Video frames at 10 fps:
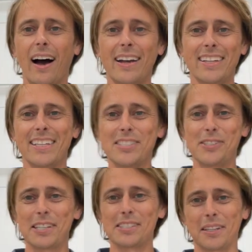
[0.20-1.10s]
Hi again, it's
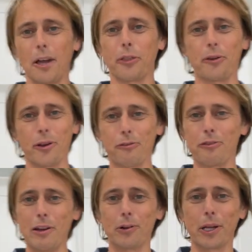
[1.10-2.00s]
Dustin Guthrie, your
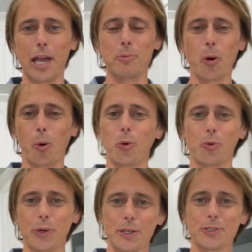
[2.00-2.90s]
favorite Cape
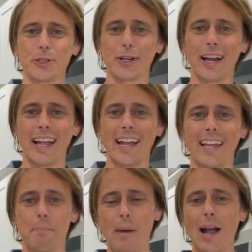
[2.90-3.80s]
Coral realtor,
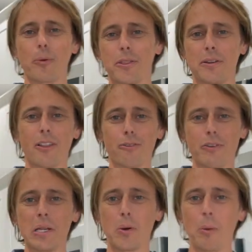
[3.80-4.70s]
and I'm back with another
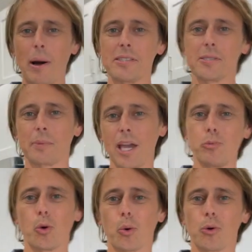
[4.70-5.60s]
video about some
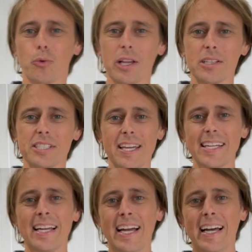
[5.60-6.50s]
Cape Coral real estate.